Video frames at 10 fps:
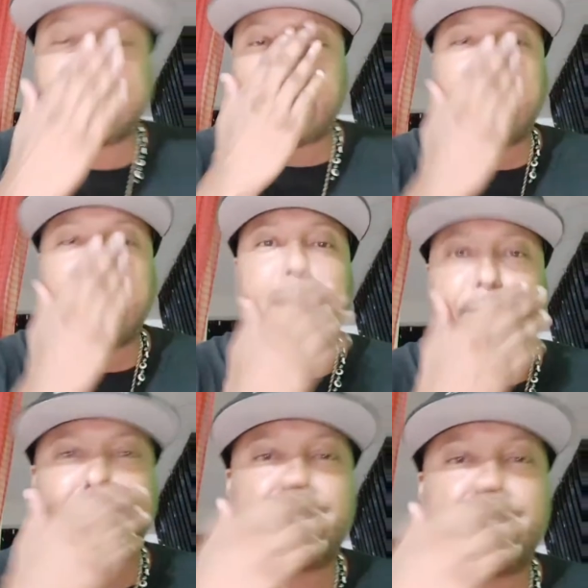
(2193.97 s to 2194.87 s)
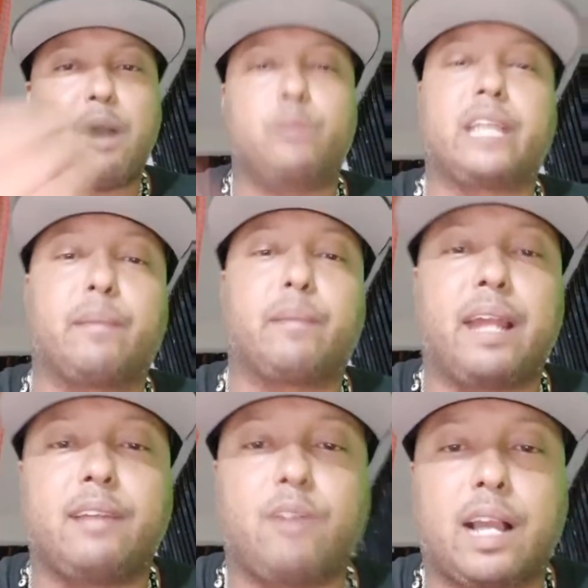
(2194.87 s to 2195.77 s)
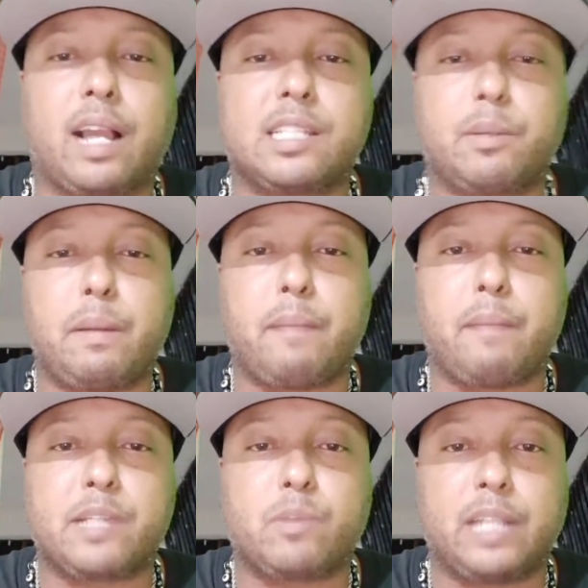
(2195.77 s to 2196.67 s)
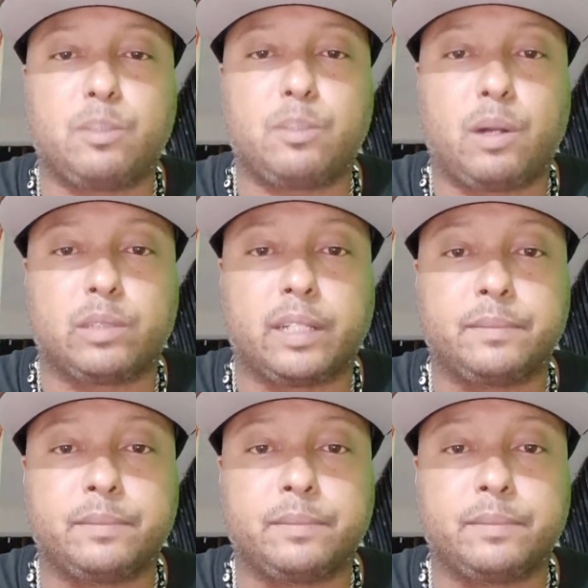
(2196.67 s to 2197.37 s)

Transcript: that. Yeah, I mean, I do my own thing, man. I got some people I mess with, but I do my own thing.